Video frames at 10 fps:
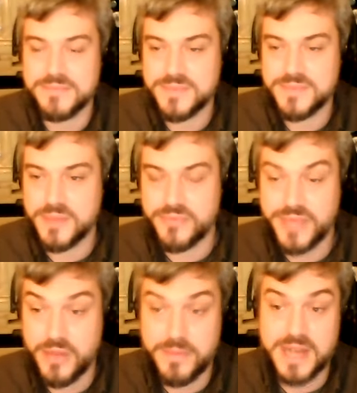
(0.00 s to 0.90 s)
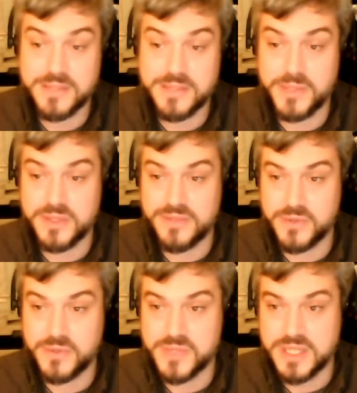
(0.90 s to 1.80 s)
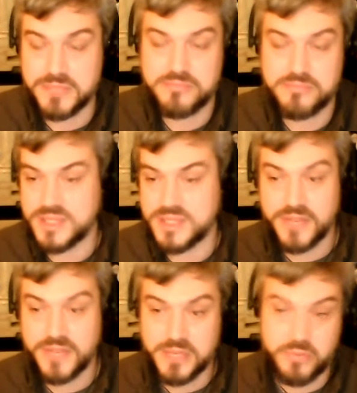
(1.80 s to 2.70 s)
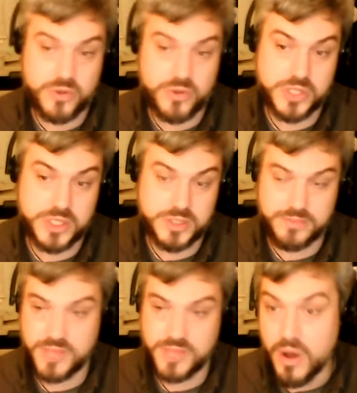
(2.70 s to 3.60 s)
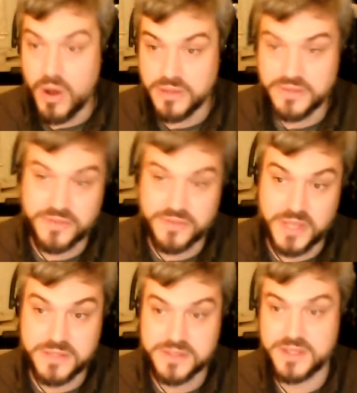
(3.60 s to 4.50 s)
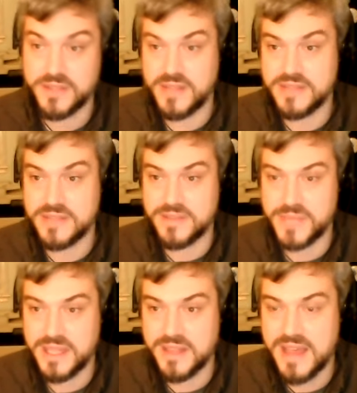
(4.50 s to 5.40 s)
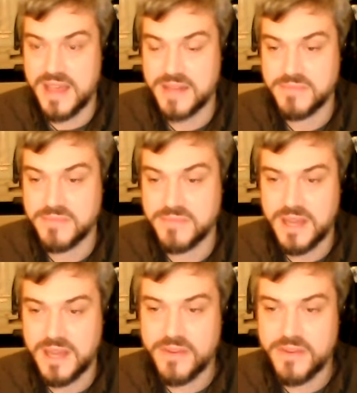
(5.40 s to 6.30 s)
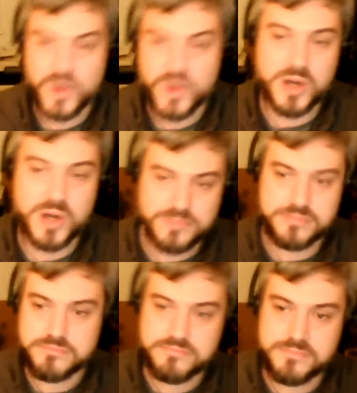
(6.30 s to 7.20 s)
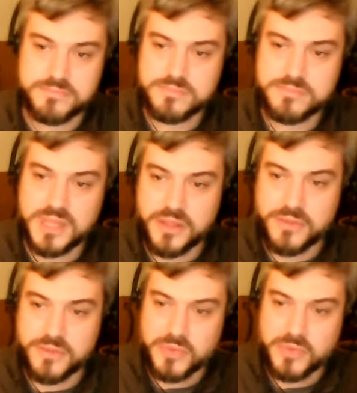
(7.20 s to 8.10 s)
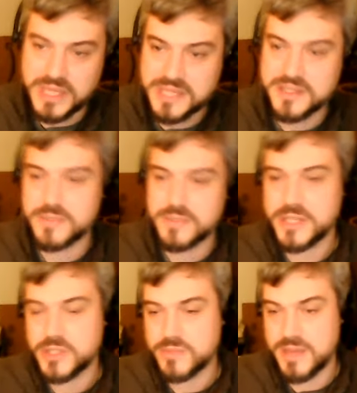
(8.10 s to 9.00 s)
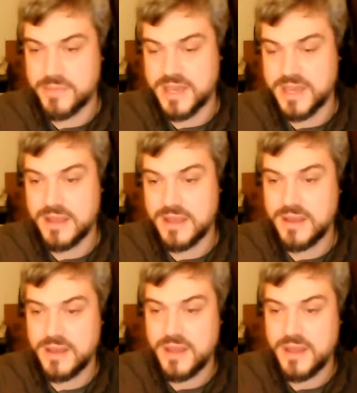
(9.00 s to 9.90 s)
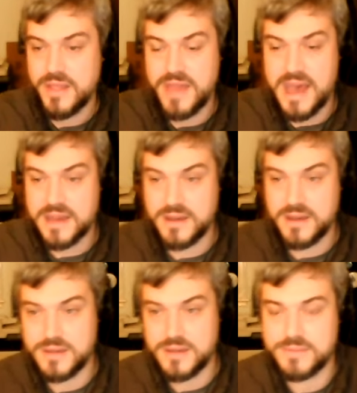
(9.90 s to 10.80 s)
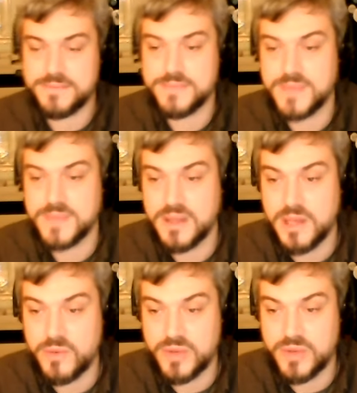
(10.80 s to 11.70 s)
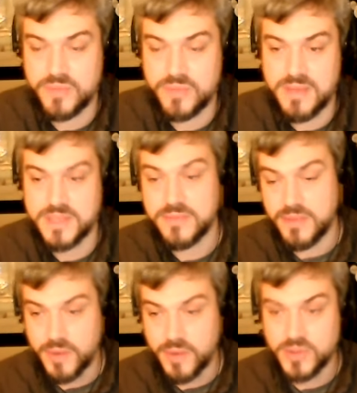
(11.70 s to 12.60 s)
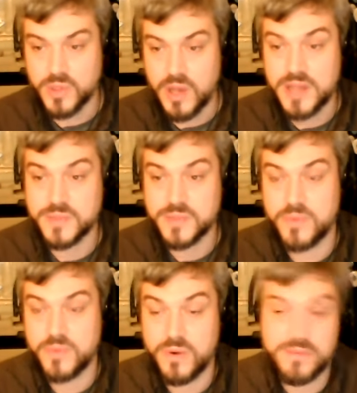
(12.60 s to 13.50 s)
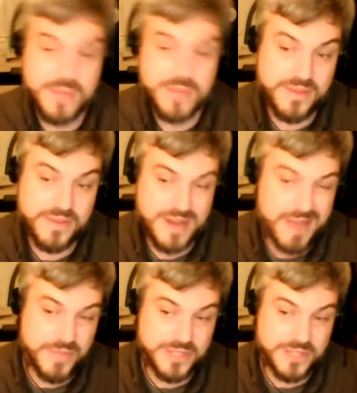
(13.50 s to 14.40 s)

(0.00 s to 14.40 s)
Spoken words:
The possibility of losing a significant portion to all of the funds in something like that. Kind of a more middle of the road realistic picture might be that with maybe a partial loss, or maybe even not much of a